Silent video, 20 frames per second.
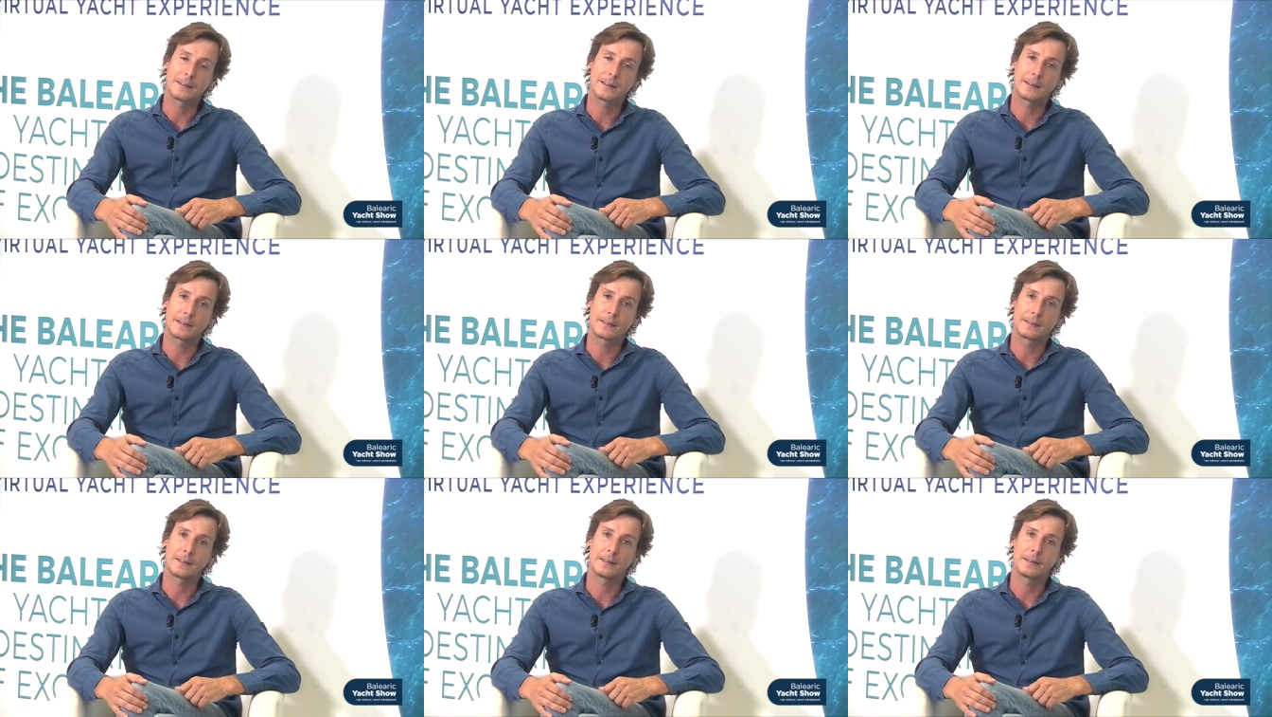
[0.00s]

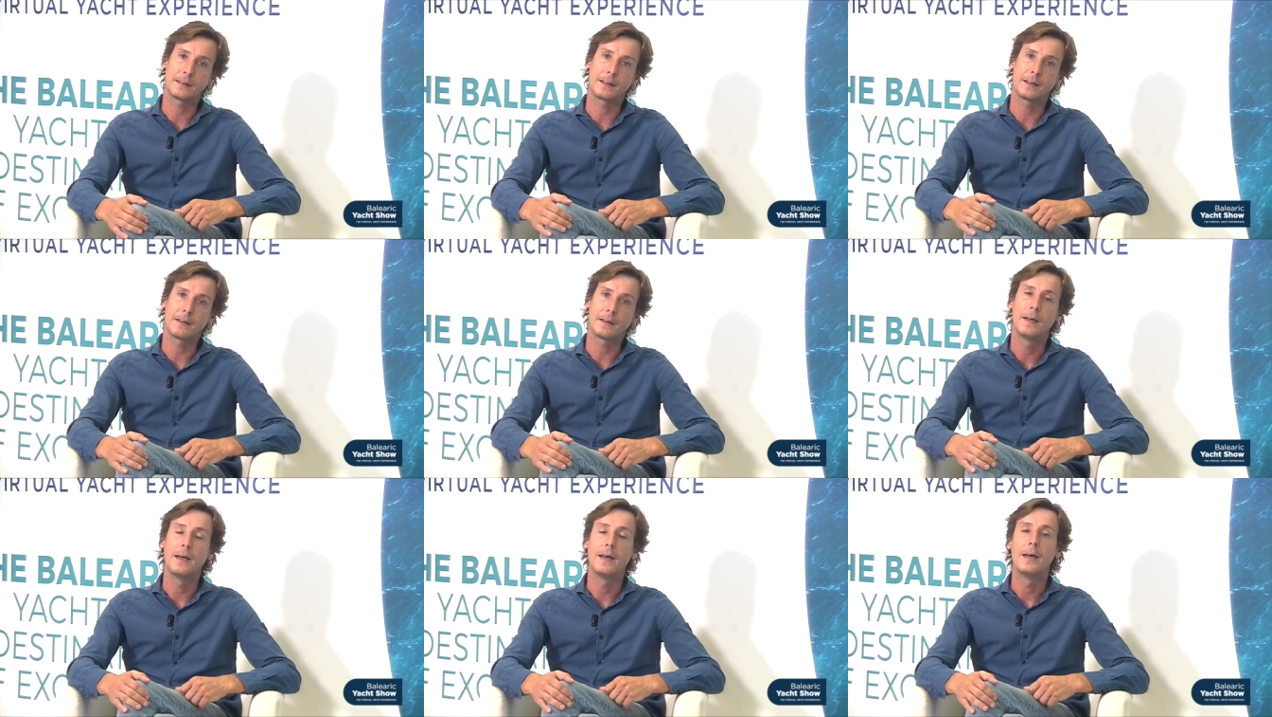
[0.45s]

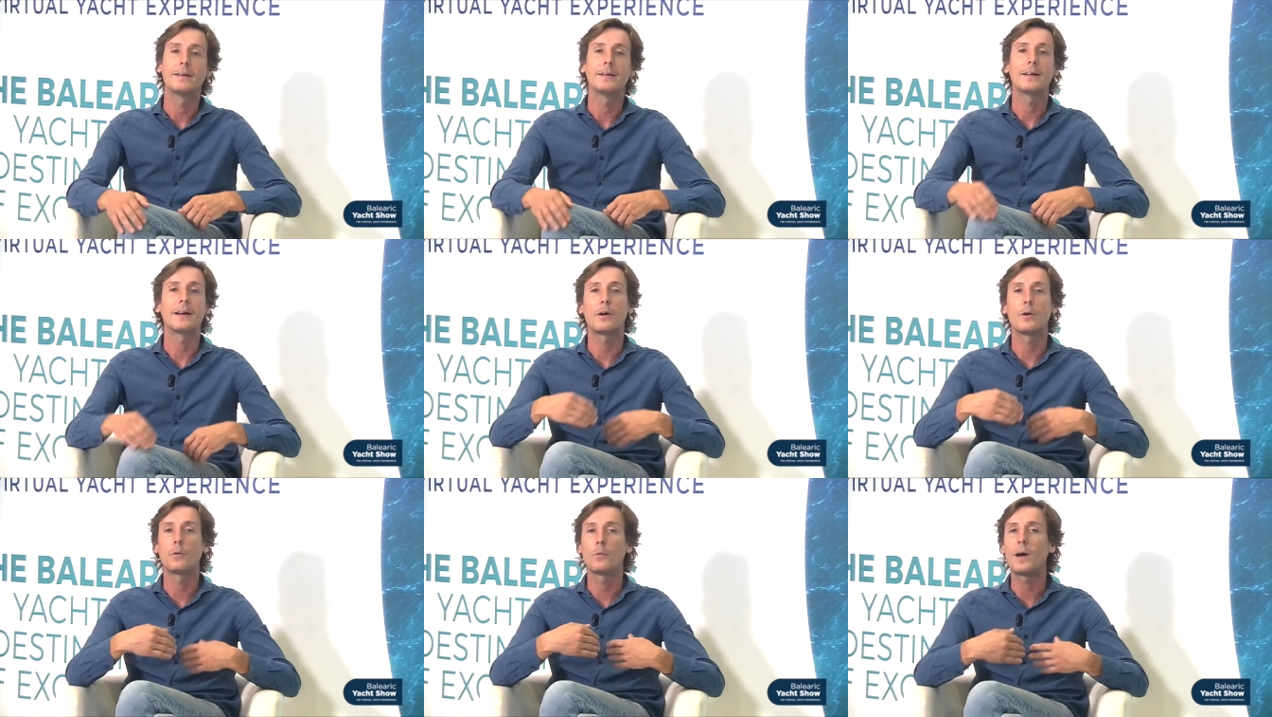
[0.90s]
cetera,
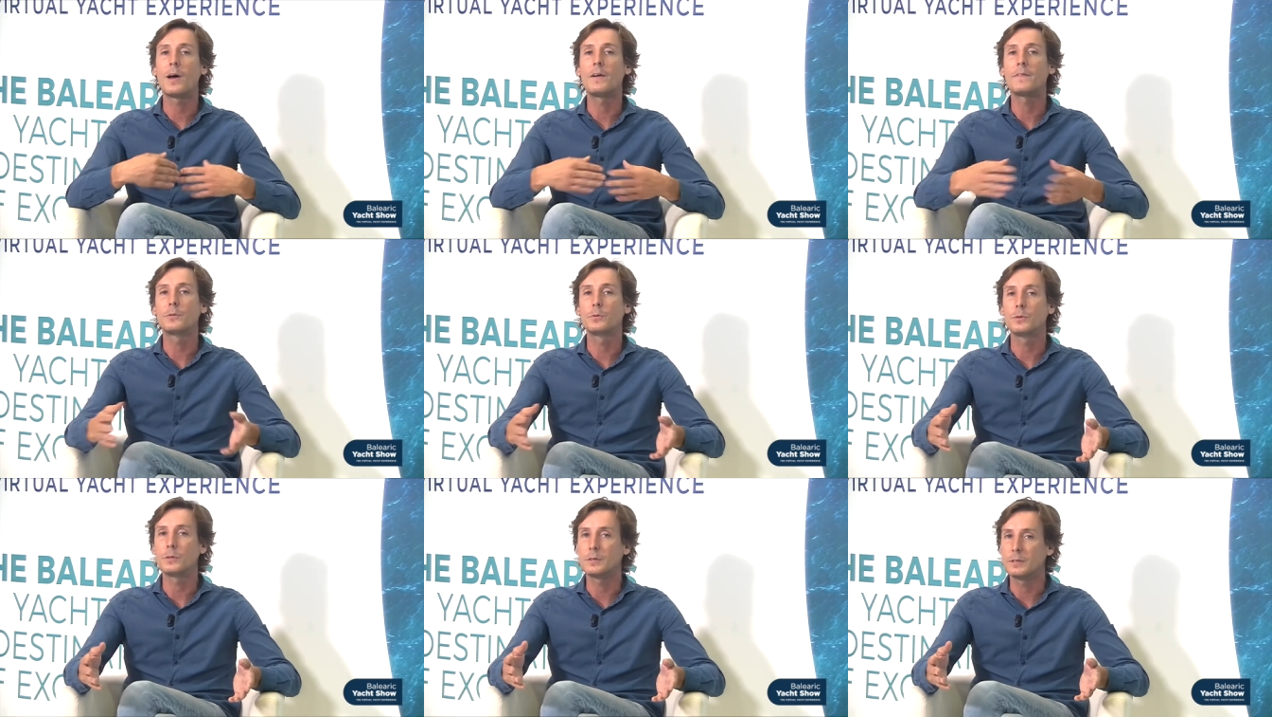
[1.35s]
that
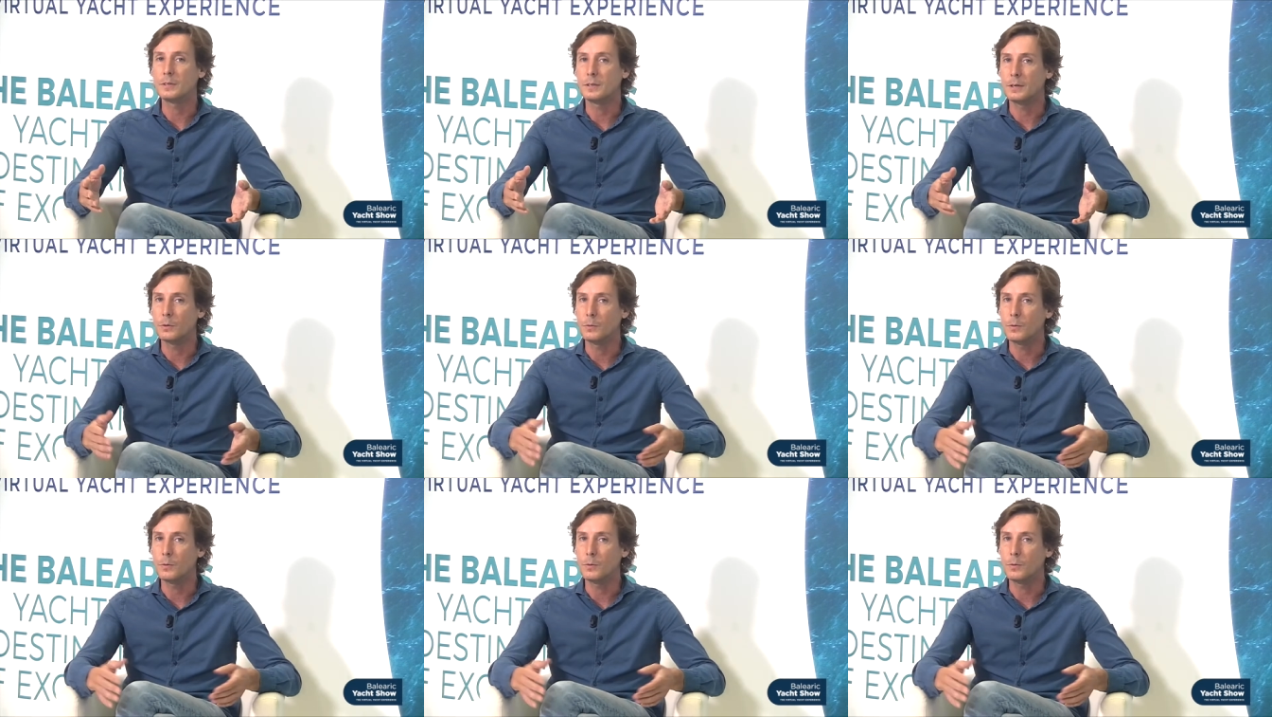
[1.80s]
arrive to the sea.